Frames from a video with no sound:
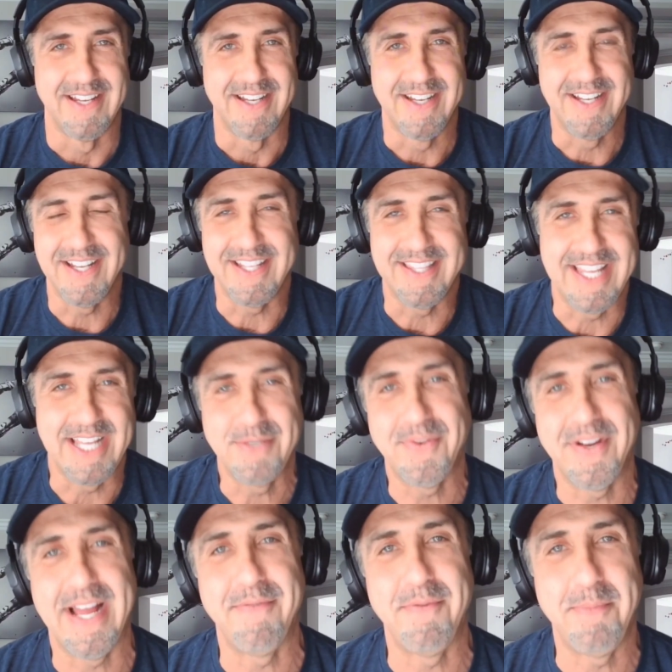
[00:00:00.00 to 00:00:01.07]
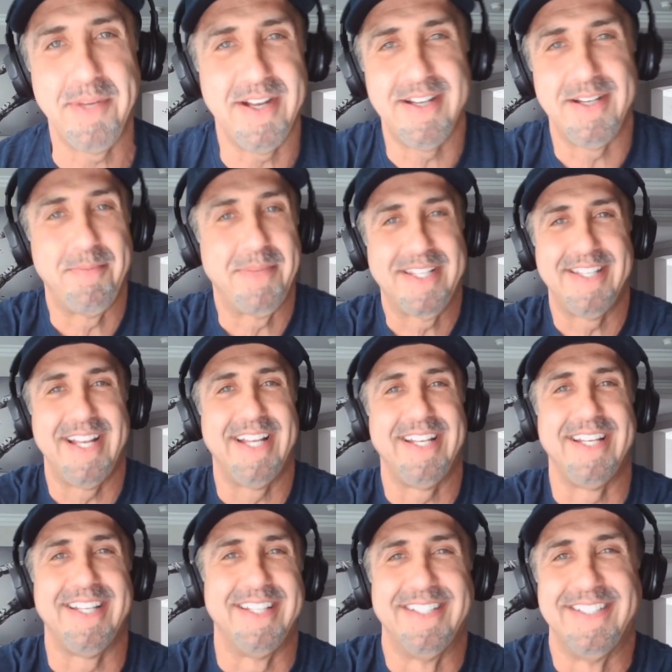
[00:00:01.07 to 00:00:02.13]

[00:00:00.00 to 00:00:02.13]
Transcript: Good. Thanks for having me on. I'm excited.